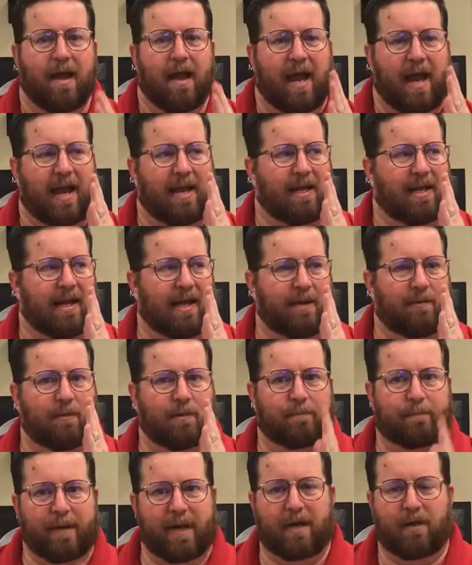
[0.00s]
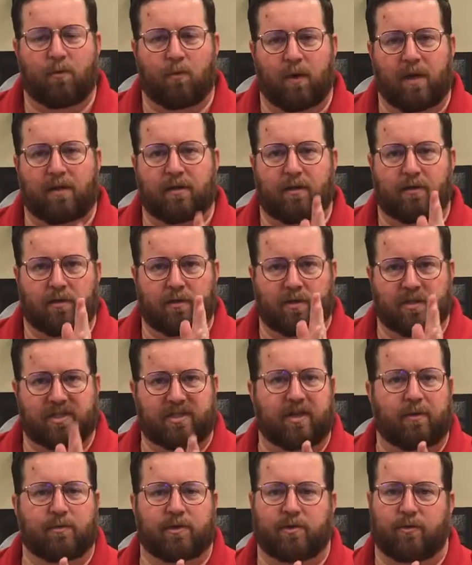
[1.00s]
and he would pick when the
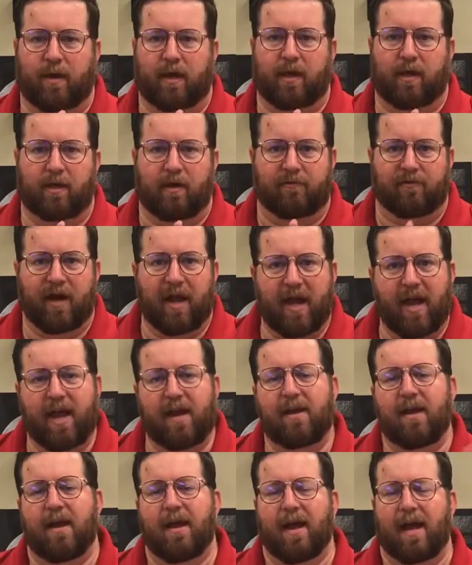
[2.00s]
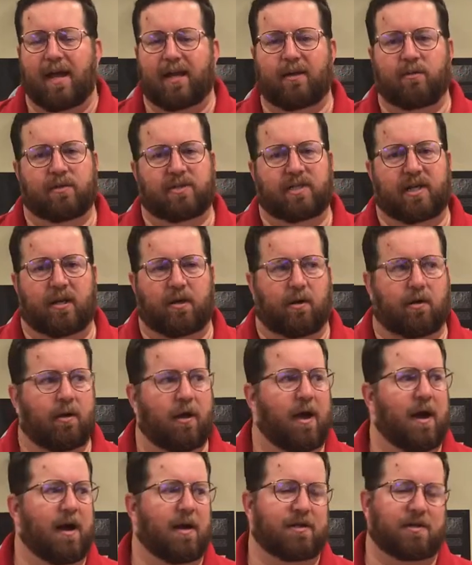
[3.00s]
sun was directly overhead, and you would set your
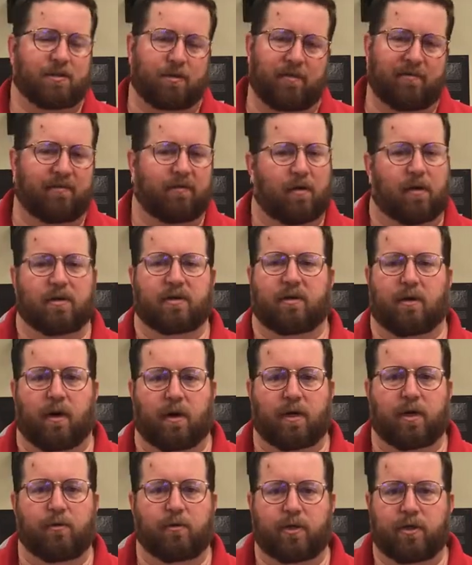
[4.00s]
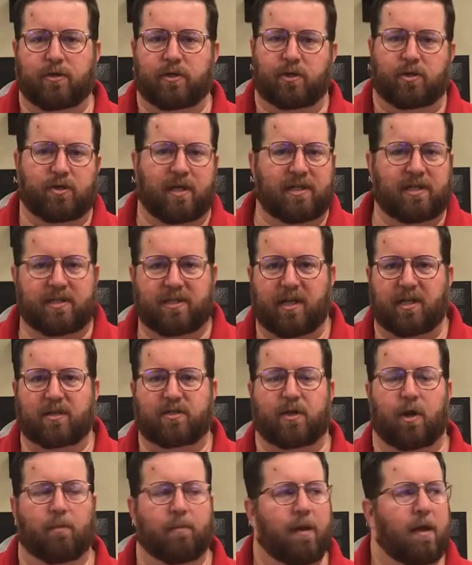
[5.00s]
clocks, or you would use a transit
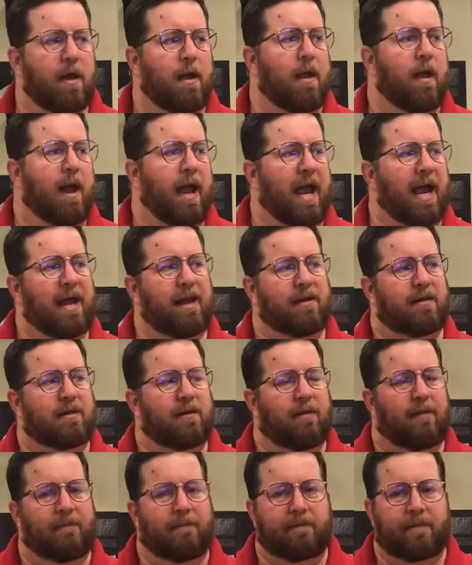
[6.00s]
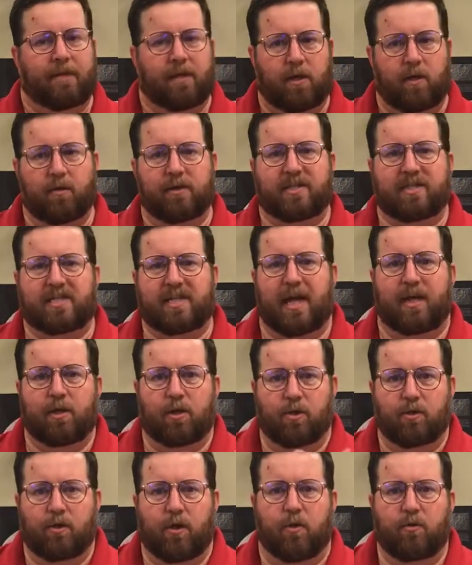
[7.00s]
telescope, and you would set
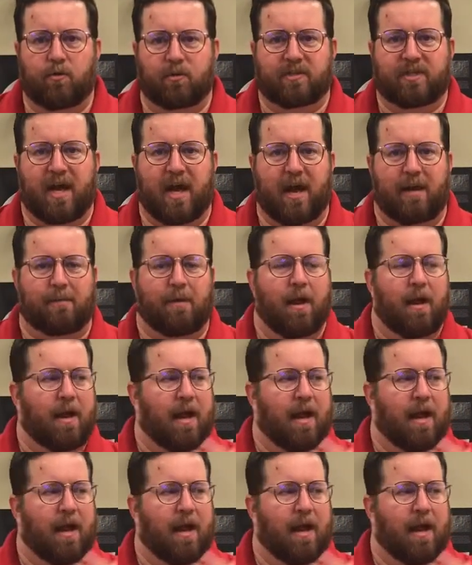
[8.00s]
your local time.